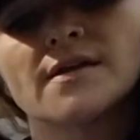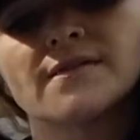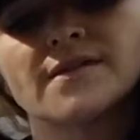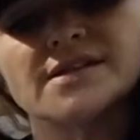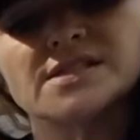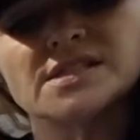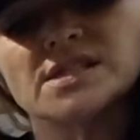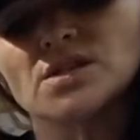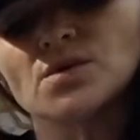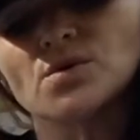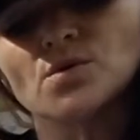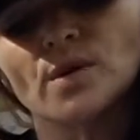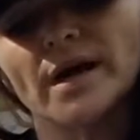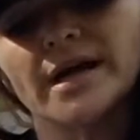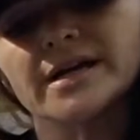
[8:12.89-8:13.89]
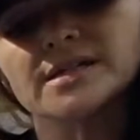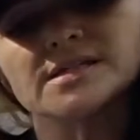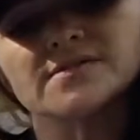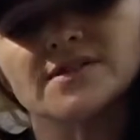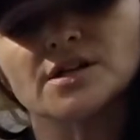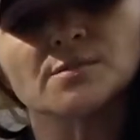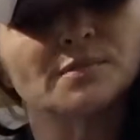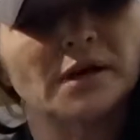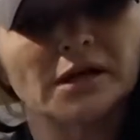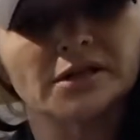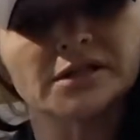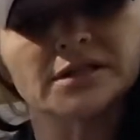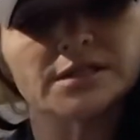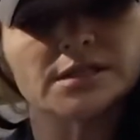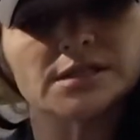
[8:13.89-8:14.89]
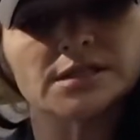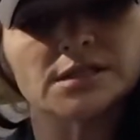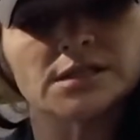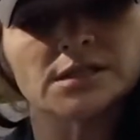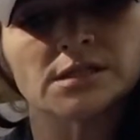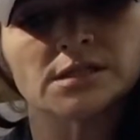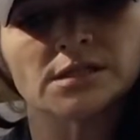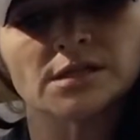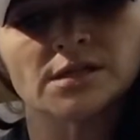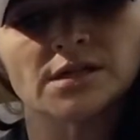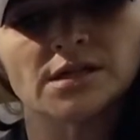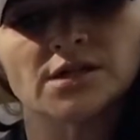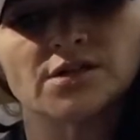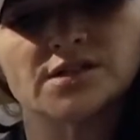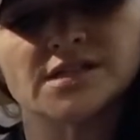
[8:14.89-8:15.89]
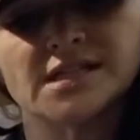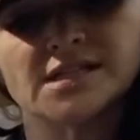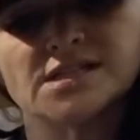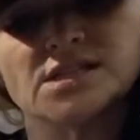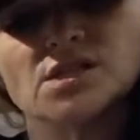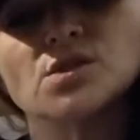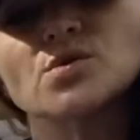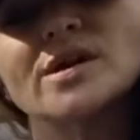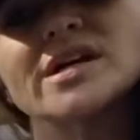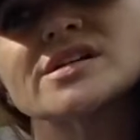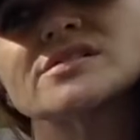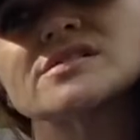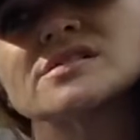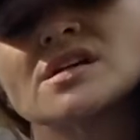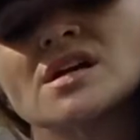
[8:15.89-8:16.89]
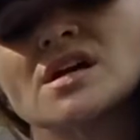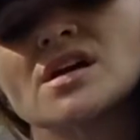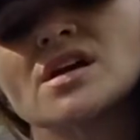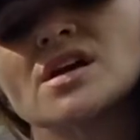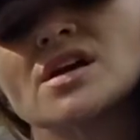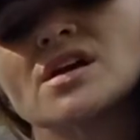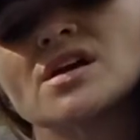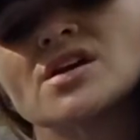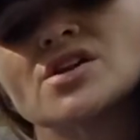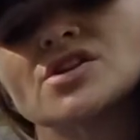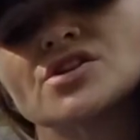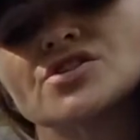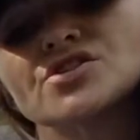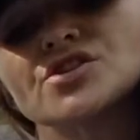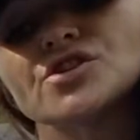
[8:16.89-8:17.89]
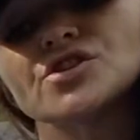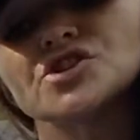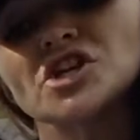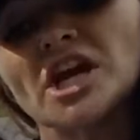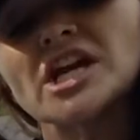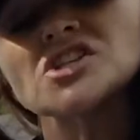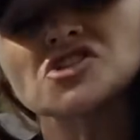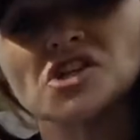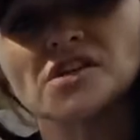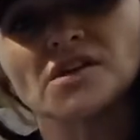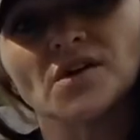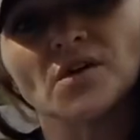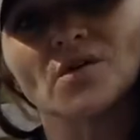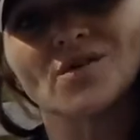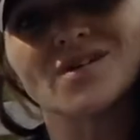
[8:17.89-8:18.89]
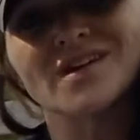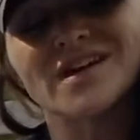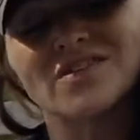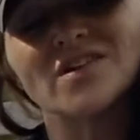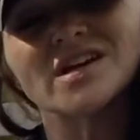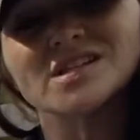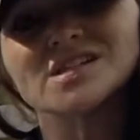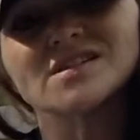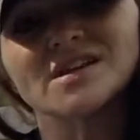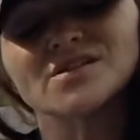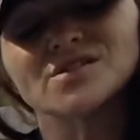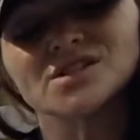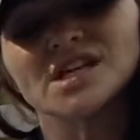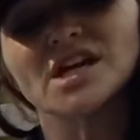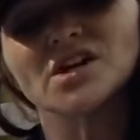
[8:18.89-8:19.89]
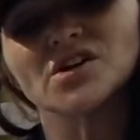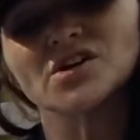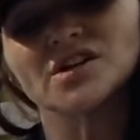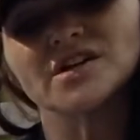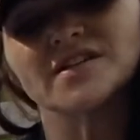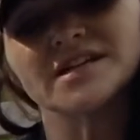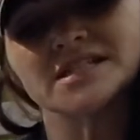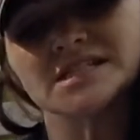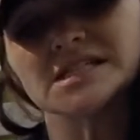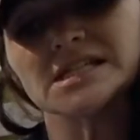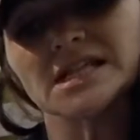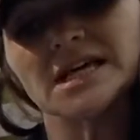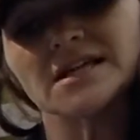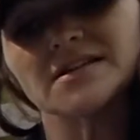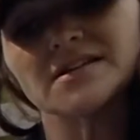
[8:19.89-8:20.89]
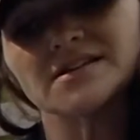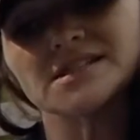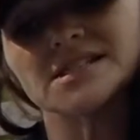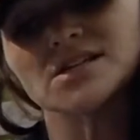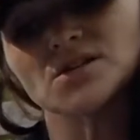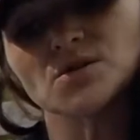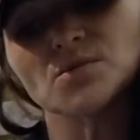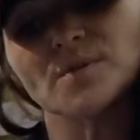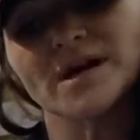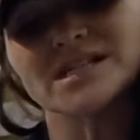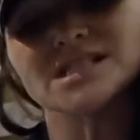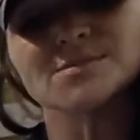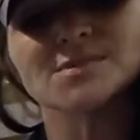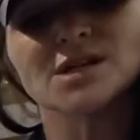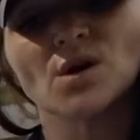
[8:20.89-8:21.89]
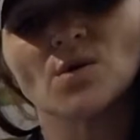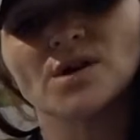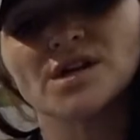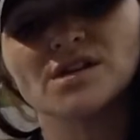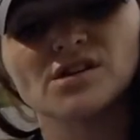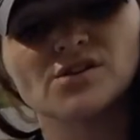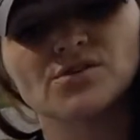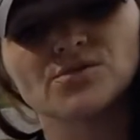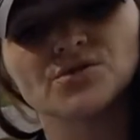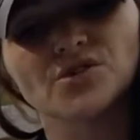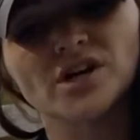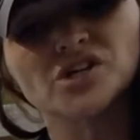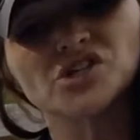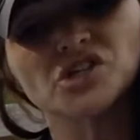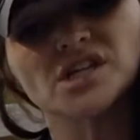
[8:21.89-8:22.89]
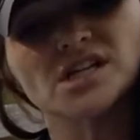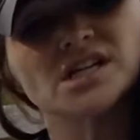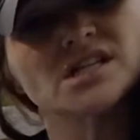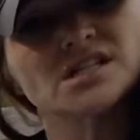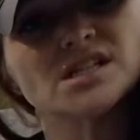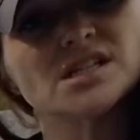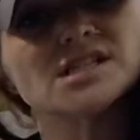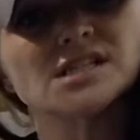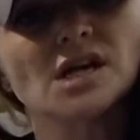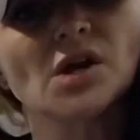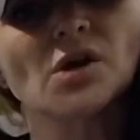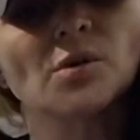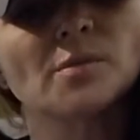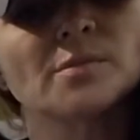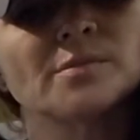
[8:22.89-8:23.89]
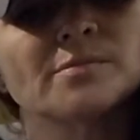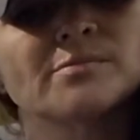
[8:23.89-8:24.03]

They see you as very balanced. They see you as you're changing, though, and they're scared, and they see that. They see you possibly going in a new direction, and it does scare them.